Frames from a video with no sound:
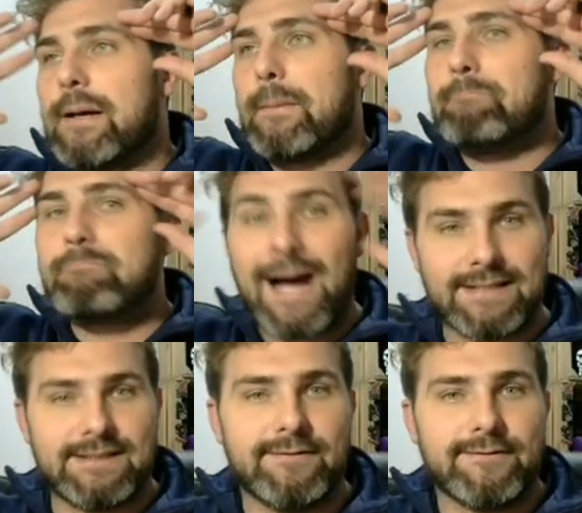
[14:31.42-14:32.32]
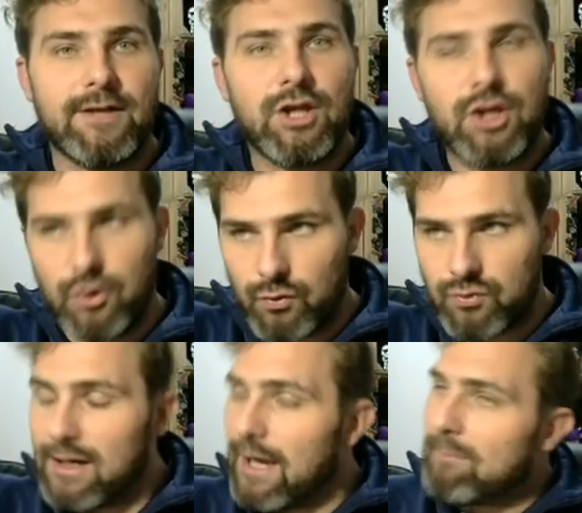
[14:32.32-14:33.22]
massive. Huge.
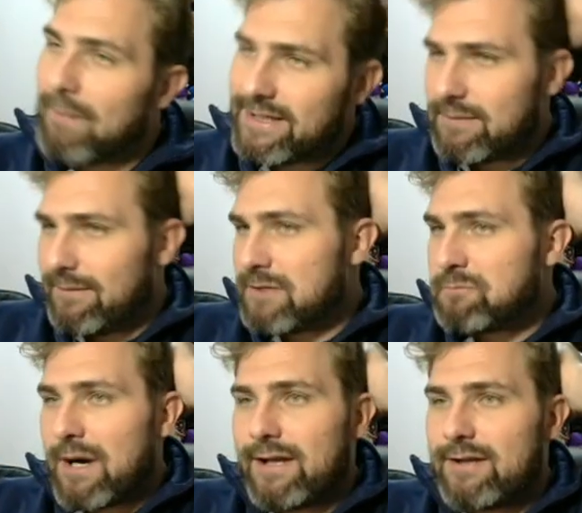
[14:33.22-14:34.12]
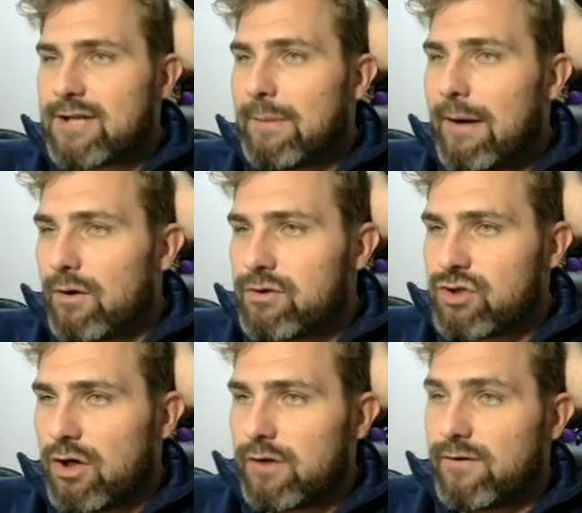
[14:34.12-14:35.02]
It basically means Braggy doesn't come out of 1
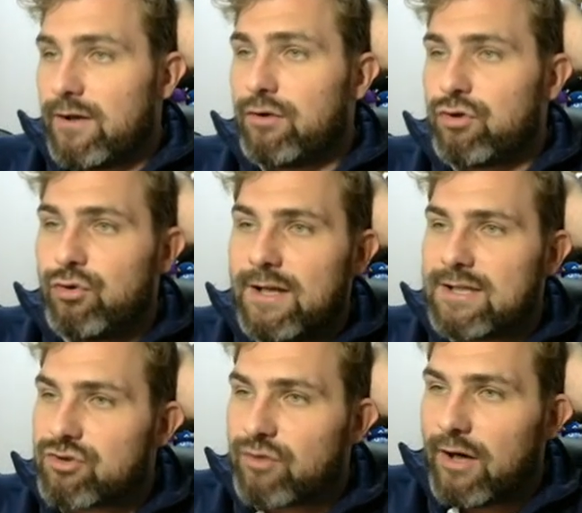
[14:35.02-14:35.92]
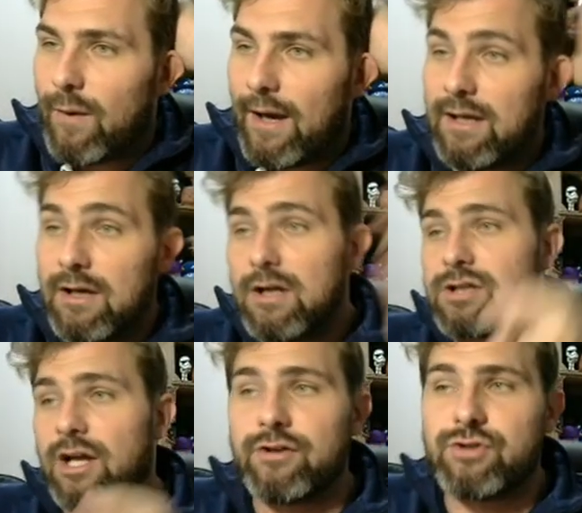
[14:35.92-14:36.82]
charge. They don't do this straight away.
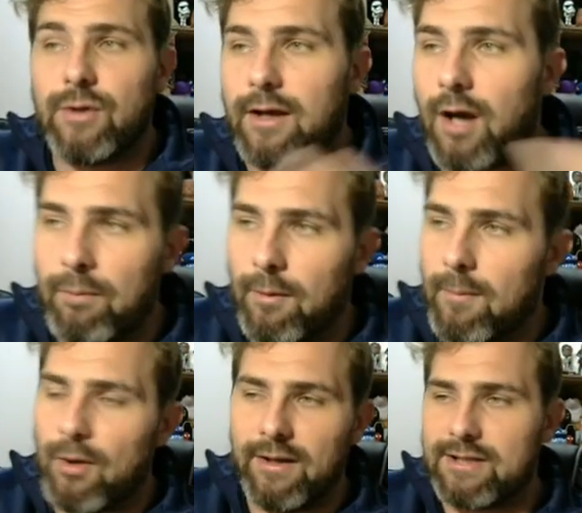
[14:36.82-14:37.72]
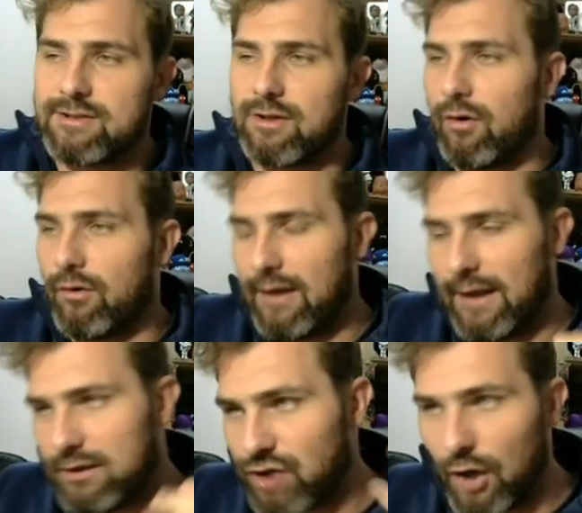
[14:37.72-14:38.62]
Turn 2, they can't be putting this on a
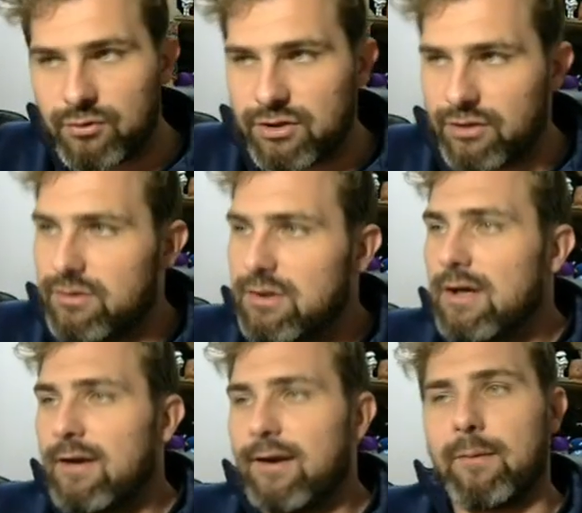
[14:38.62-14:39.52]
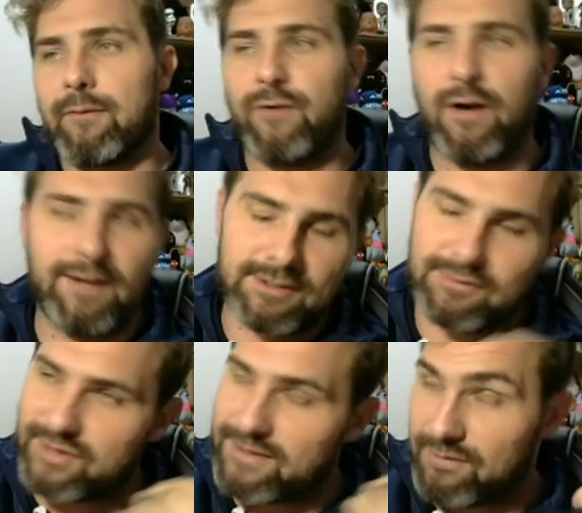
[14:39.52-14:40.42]
Jotun. They can't be throwing this on
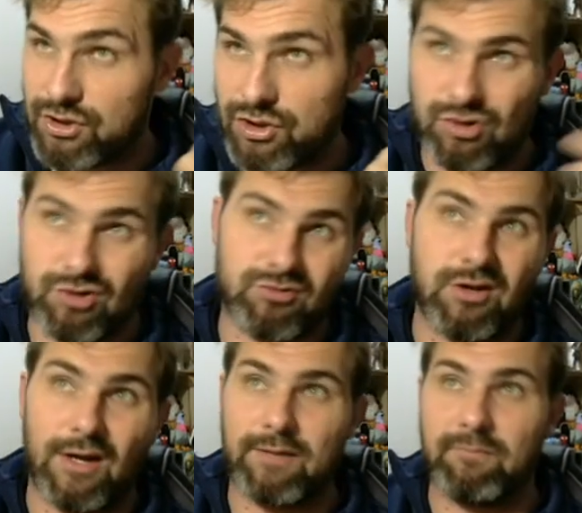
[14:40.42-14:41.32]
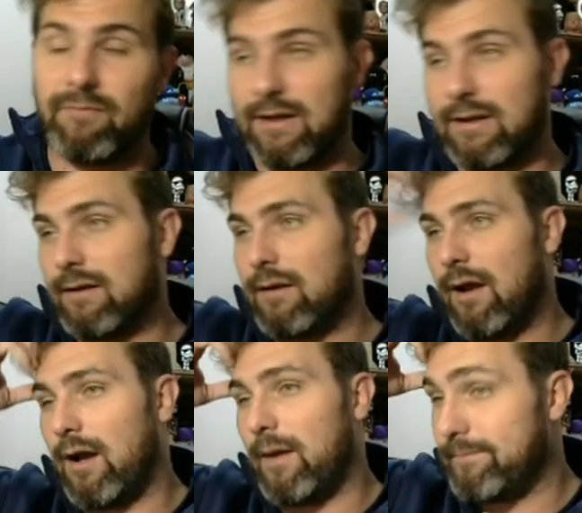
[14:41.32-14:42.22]
something like a,
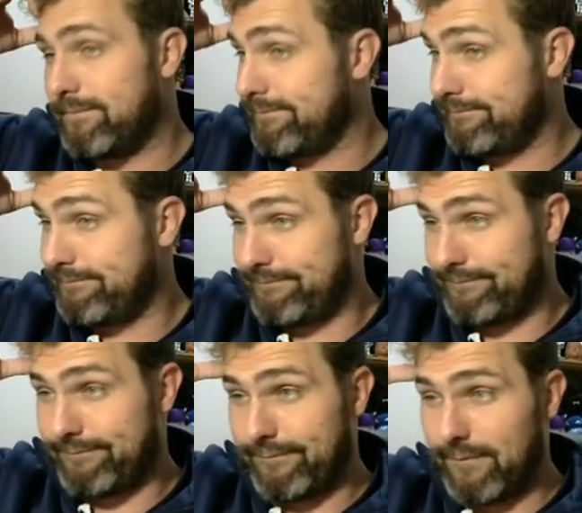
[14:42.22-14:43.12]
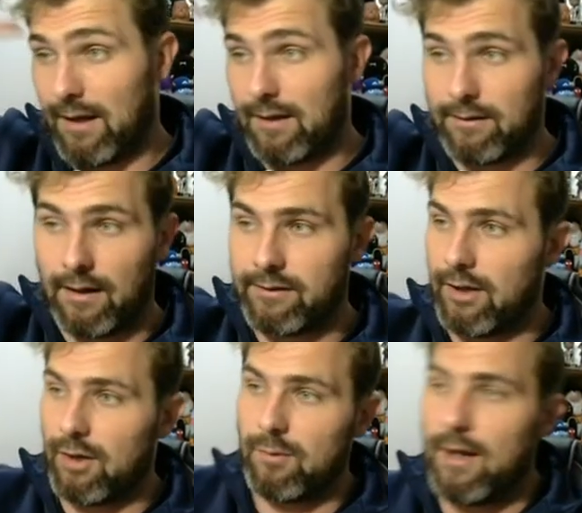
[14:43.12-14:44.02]
I don't
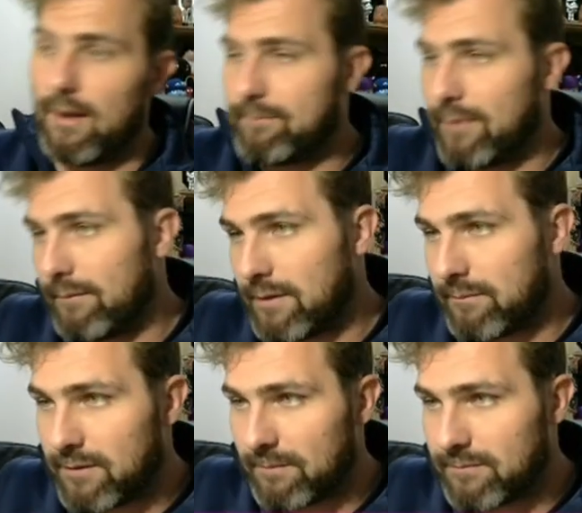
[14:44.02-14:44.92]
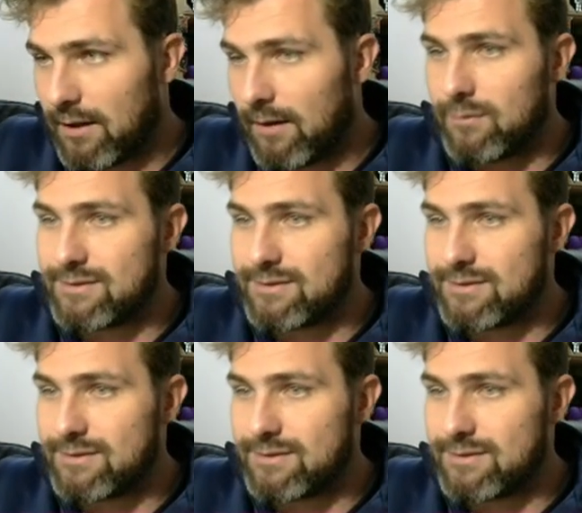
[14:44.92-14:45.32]
know, what's it